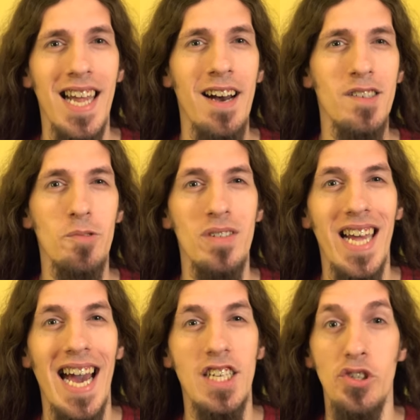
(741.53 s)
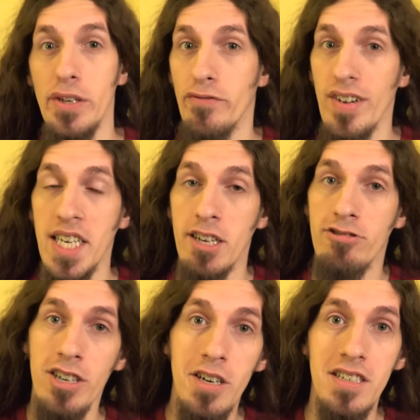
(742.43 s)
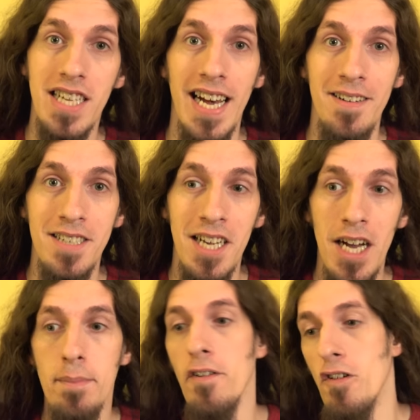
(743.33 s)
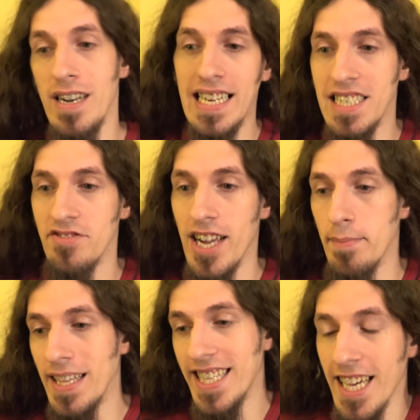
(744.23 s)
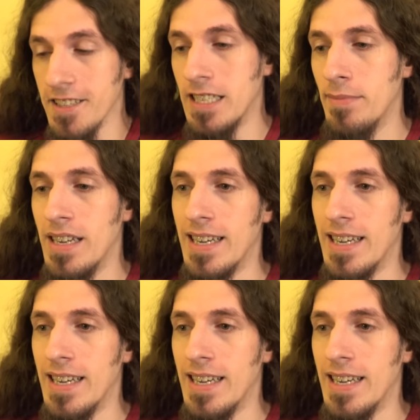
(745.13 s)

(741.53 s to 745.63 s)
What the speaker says: house was actually Freddy Krueger's house before Nancy's family killed him,